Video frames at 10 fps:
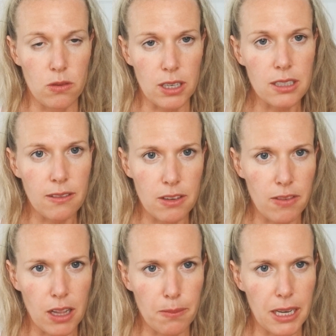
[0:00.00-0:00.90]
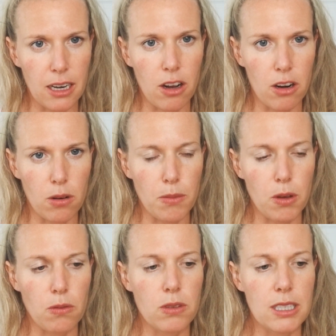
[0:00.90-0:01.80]
risk of developing an
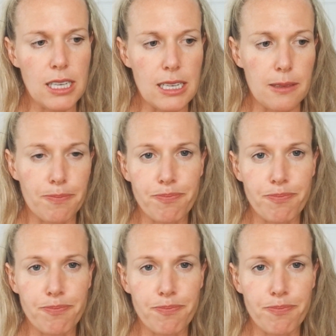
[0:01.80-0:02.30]
autoimmune disease.